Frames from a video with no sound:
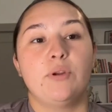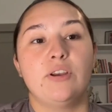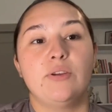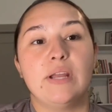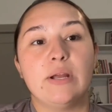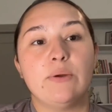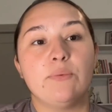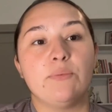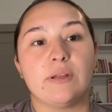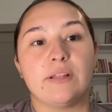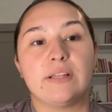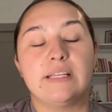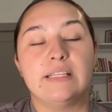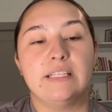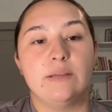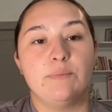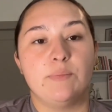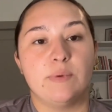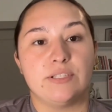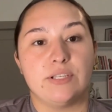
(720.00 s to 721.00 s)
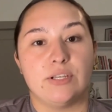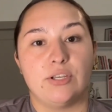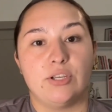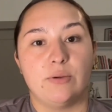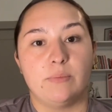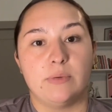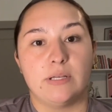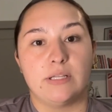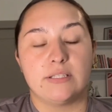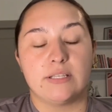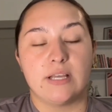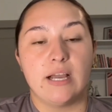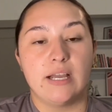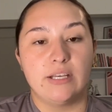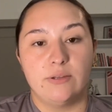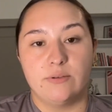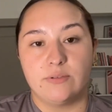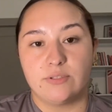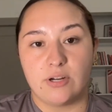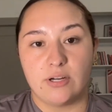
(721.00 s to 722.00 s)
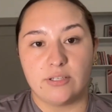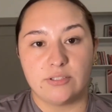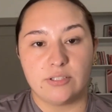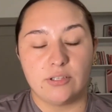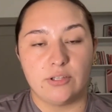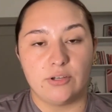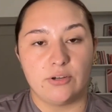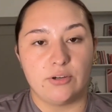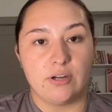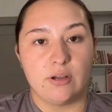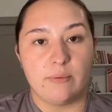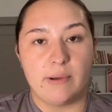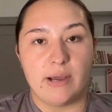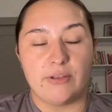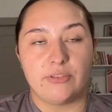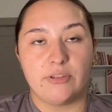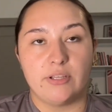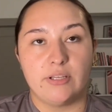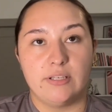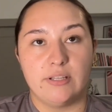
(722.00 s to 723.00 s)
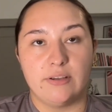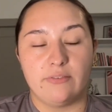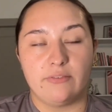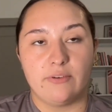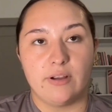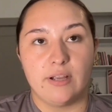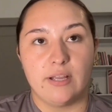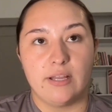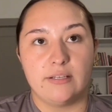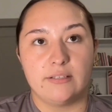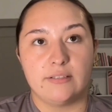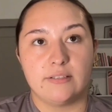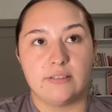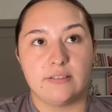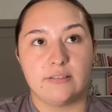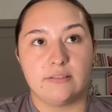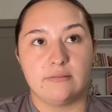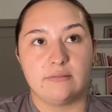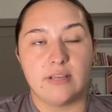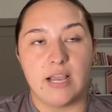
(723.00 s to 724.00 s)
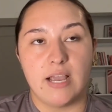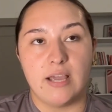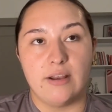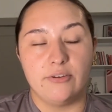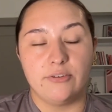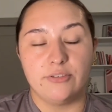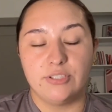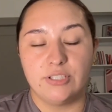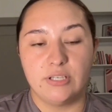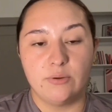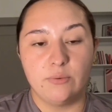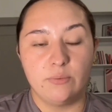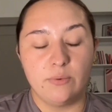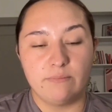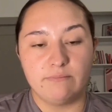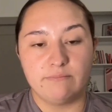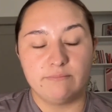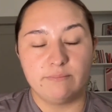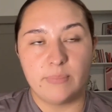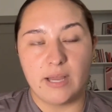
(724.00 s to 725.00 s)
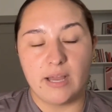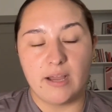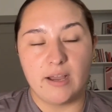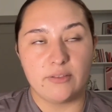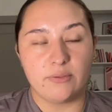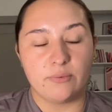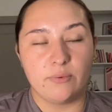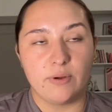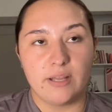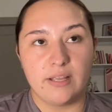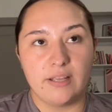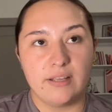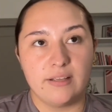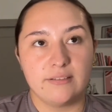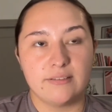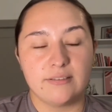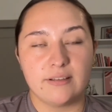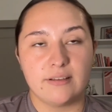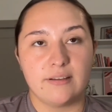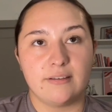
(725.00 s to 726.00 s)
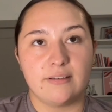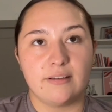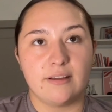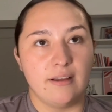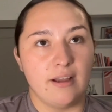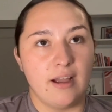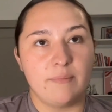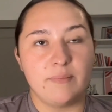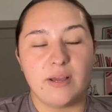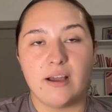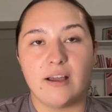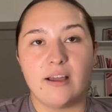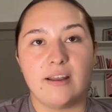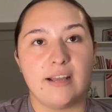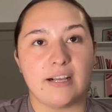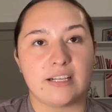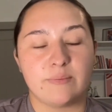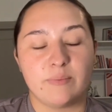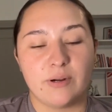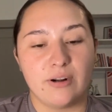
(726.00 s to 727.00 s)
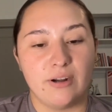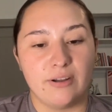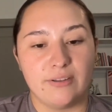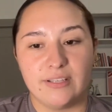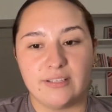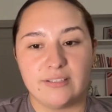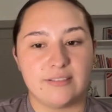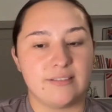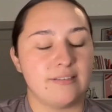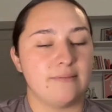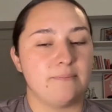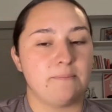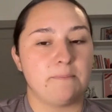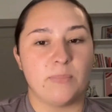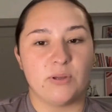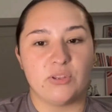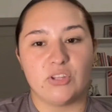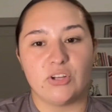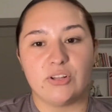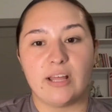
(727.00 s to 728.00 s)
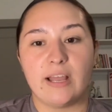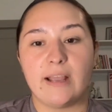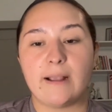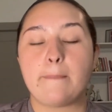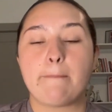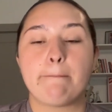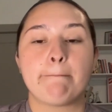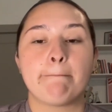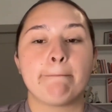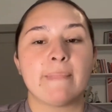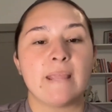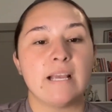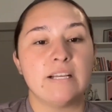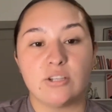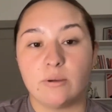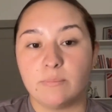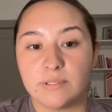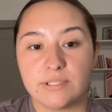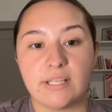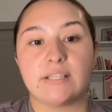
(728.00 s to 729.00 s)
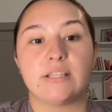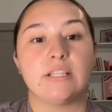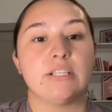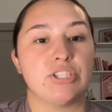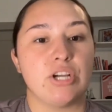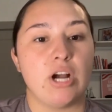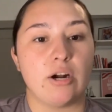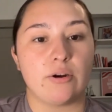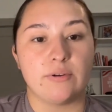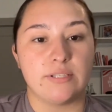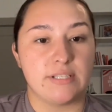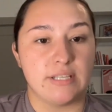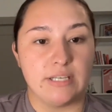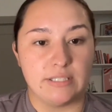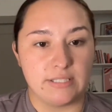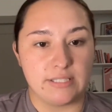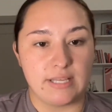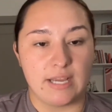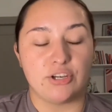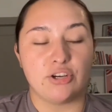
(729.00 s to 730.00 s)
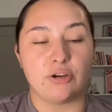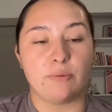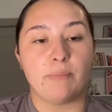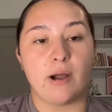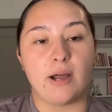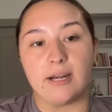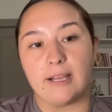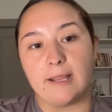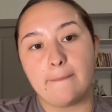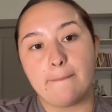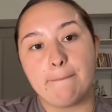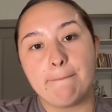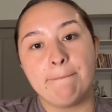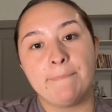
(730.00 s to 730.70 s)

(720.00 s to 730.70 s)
you get really deep into human design, you start to learn about the different energy pathways. I'm not an expert on this, but it's almost like the chakras inside your body.